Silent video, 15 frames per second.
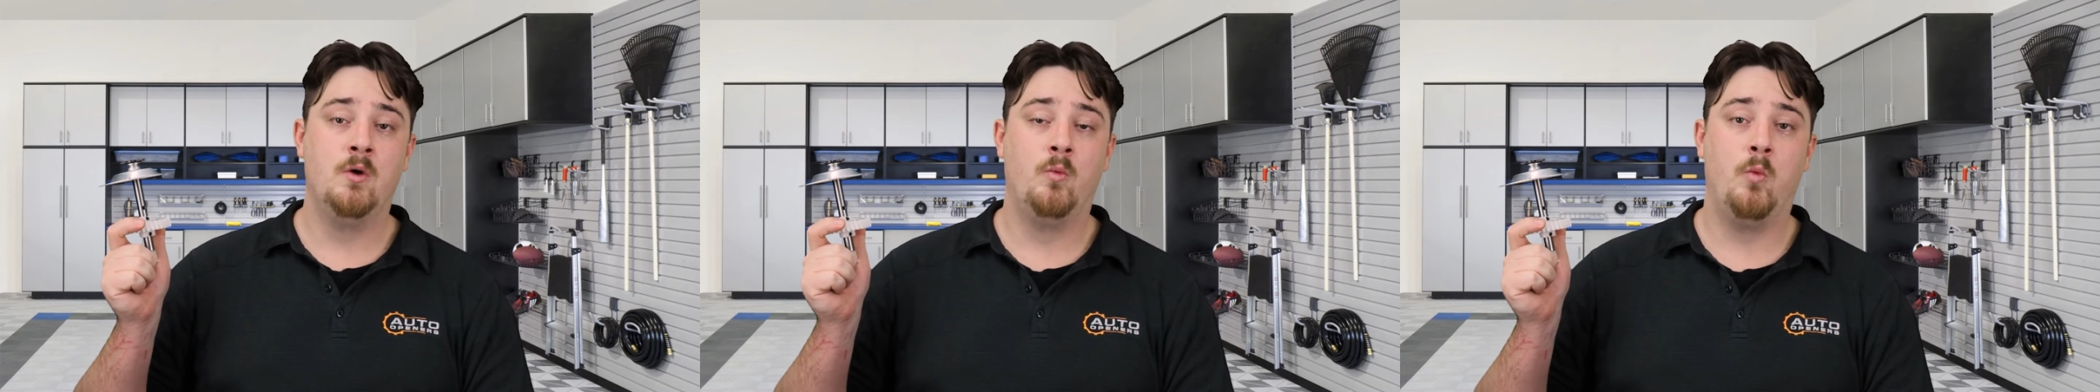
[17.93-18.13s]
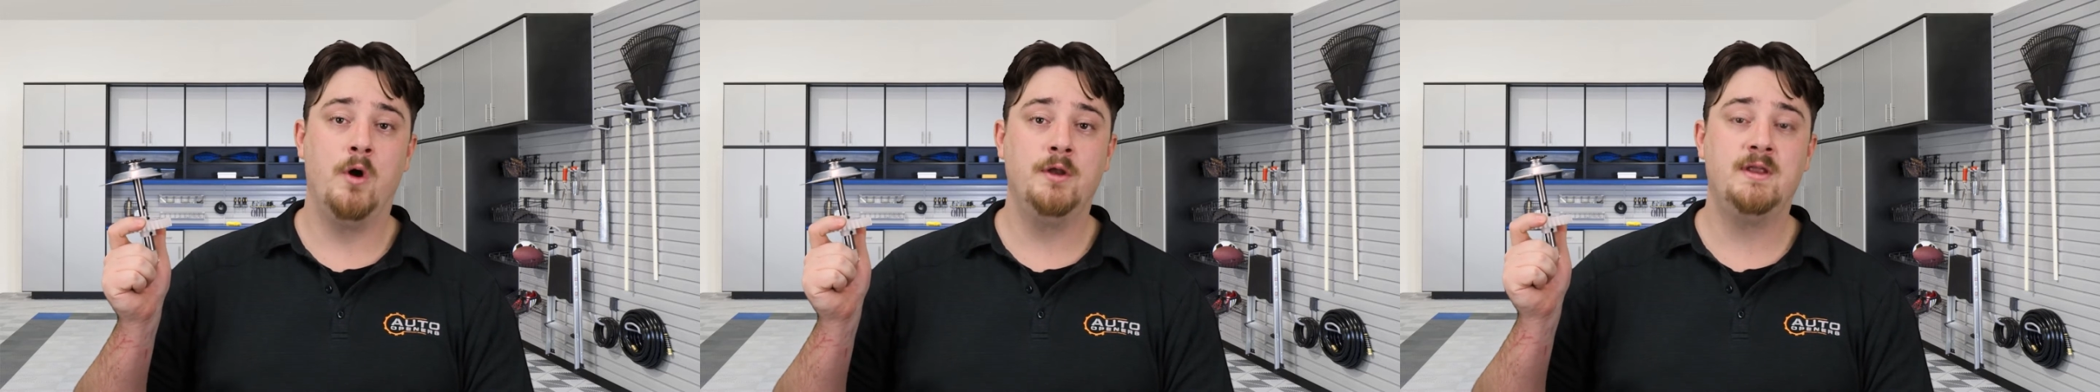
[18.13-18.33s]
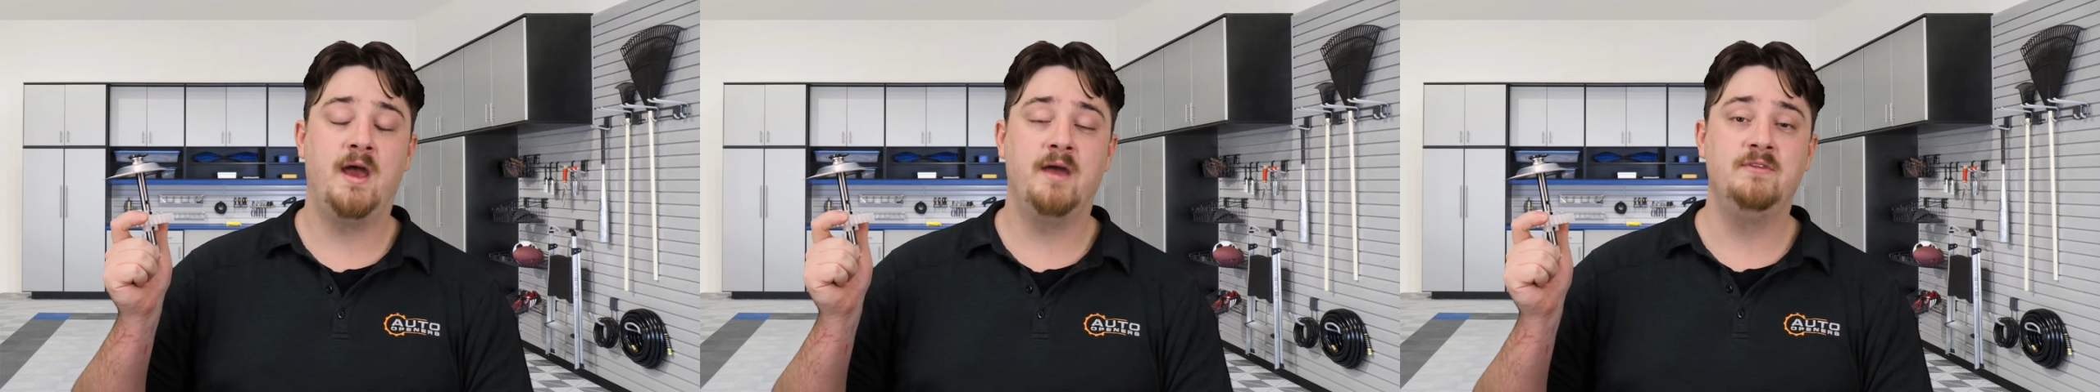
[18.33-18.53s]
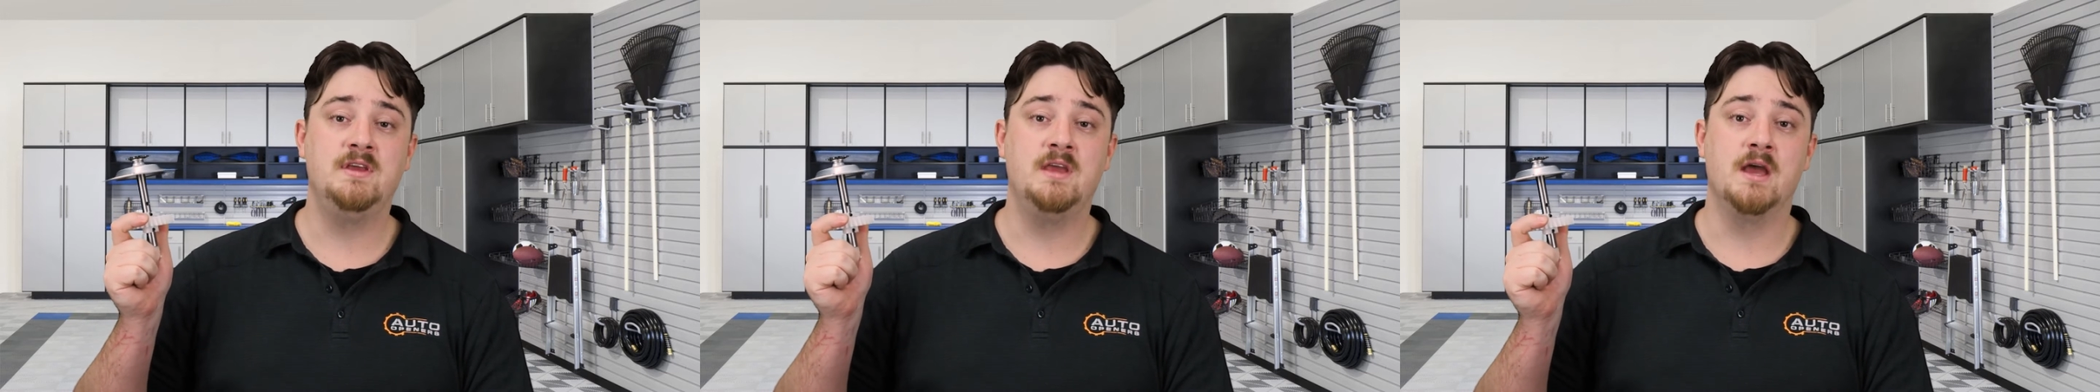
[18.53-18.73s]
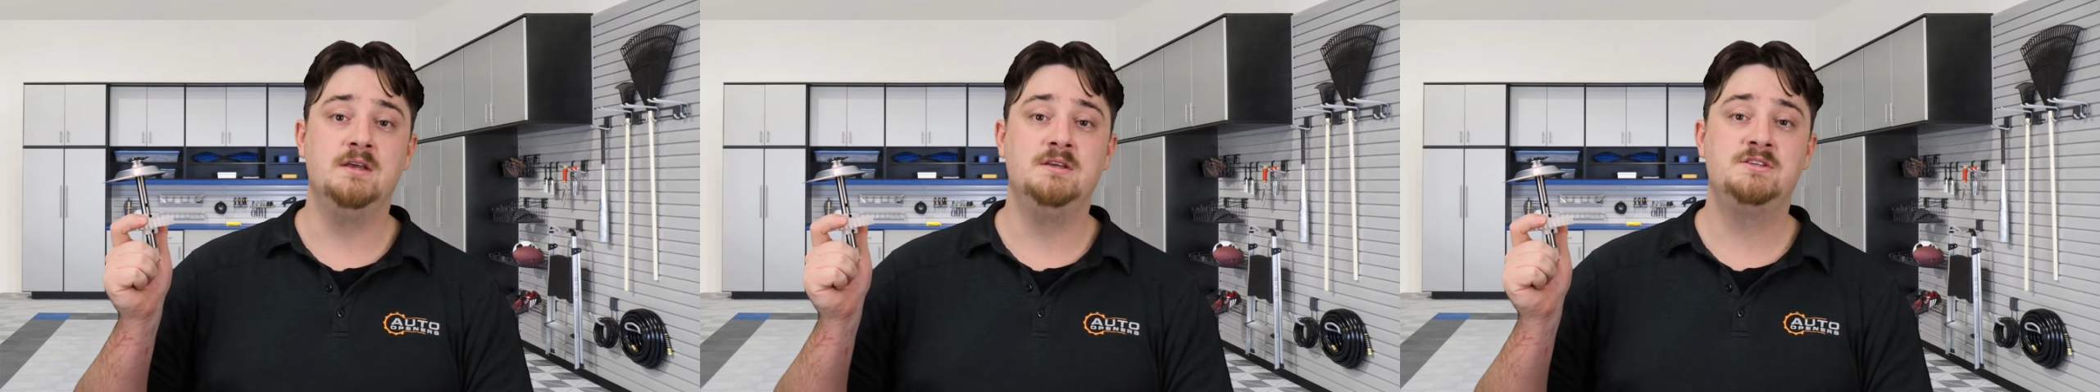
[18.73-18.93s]
one
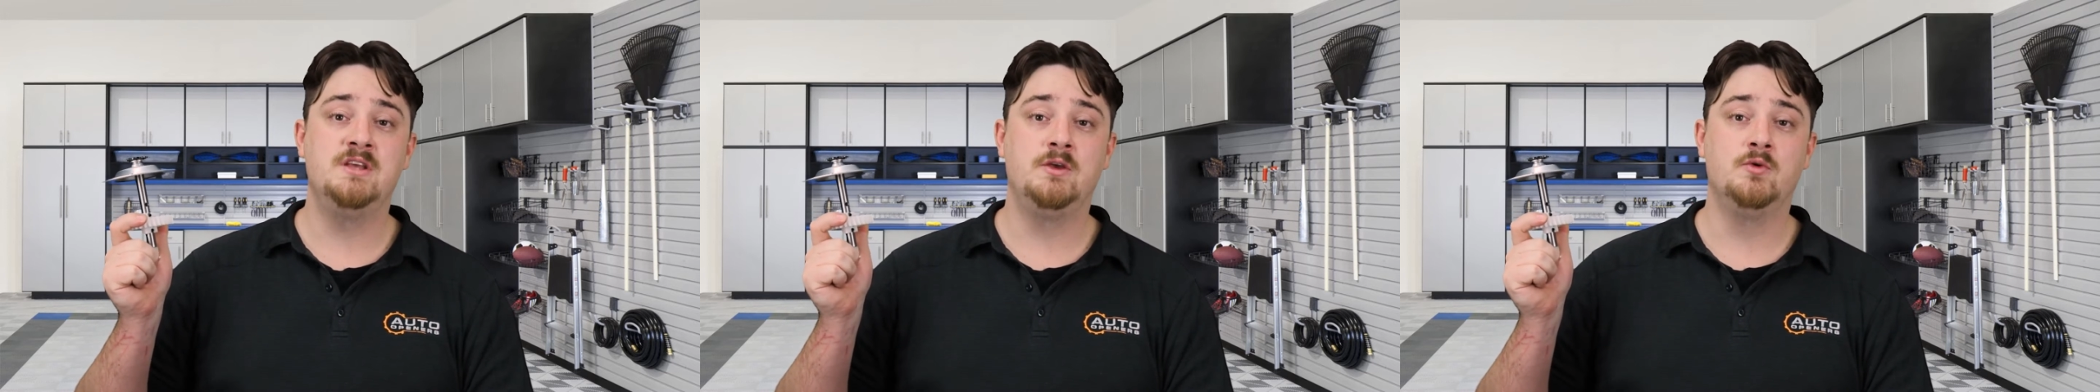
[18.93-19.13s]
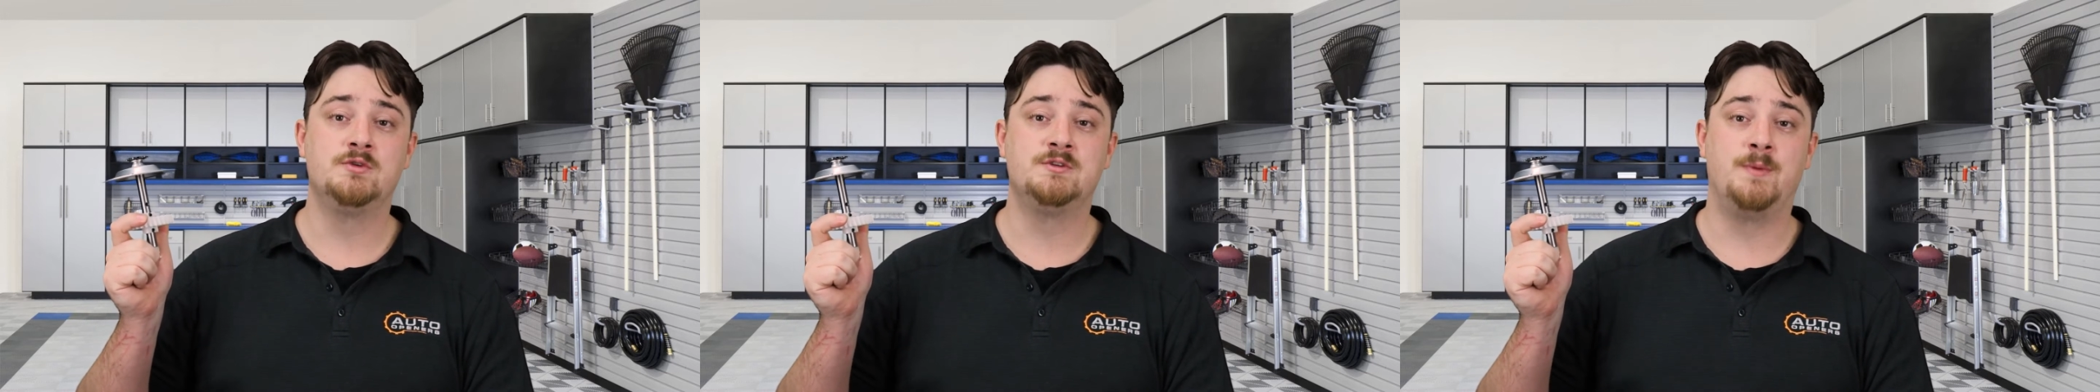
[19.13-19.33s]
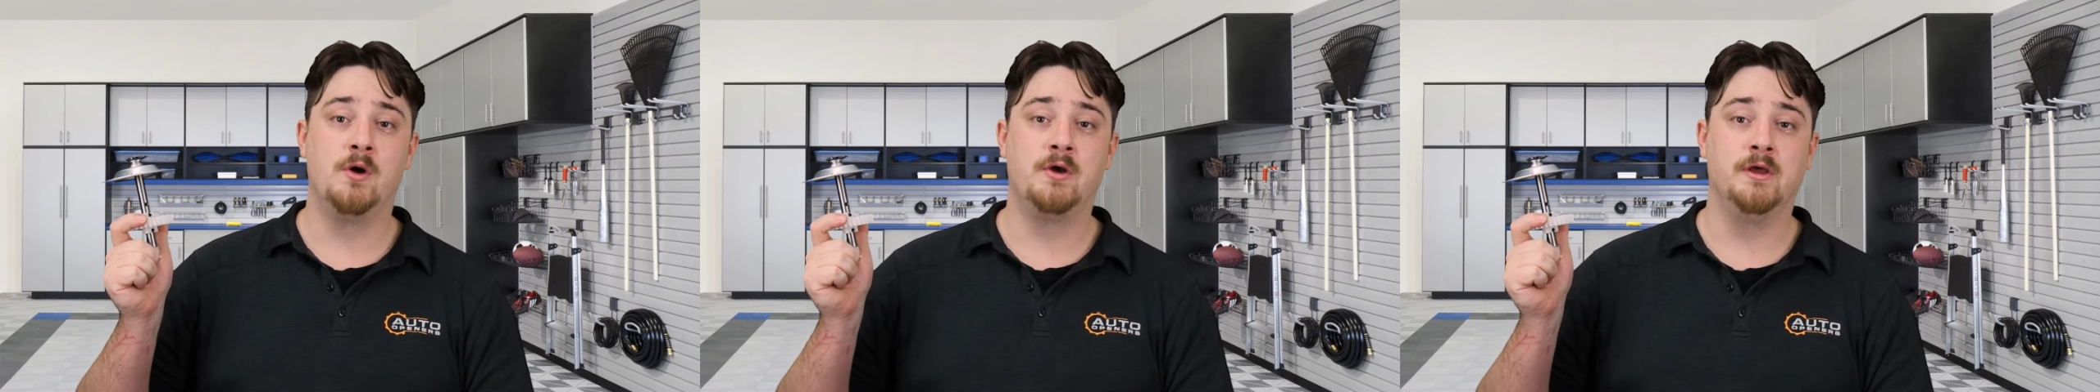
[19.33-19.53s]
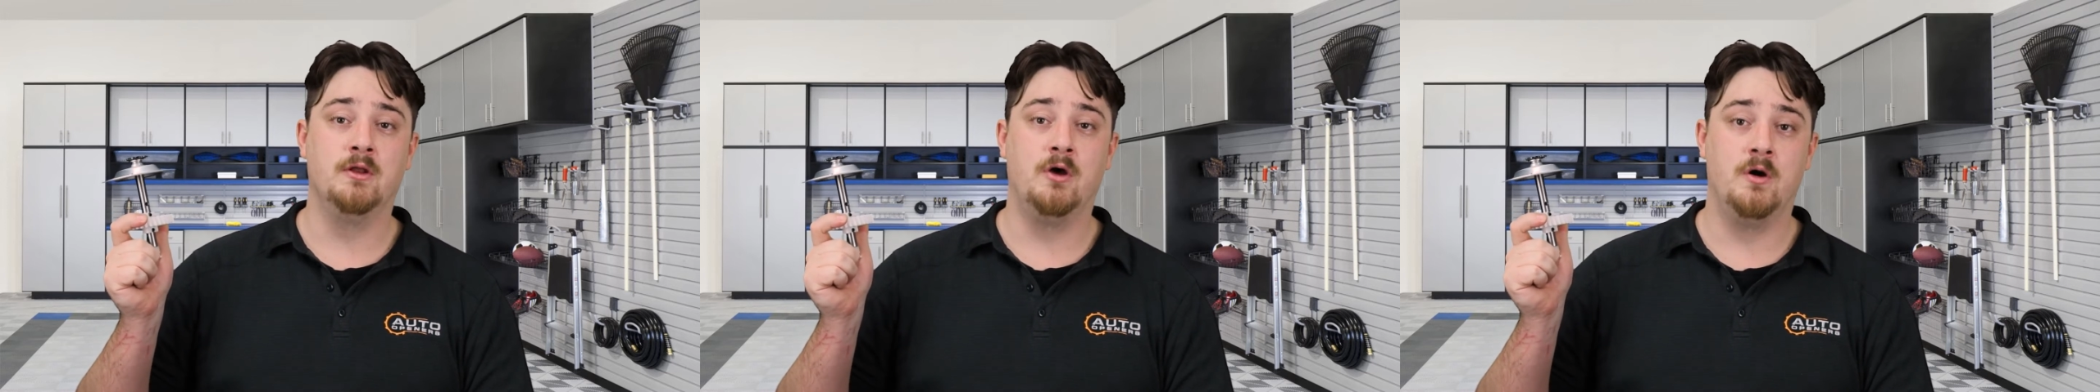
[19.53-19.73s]
having a single sprocket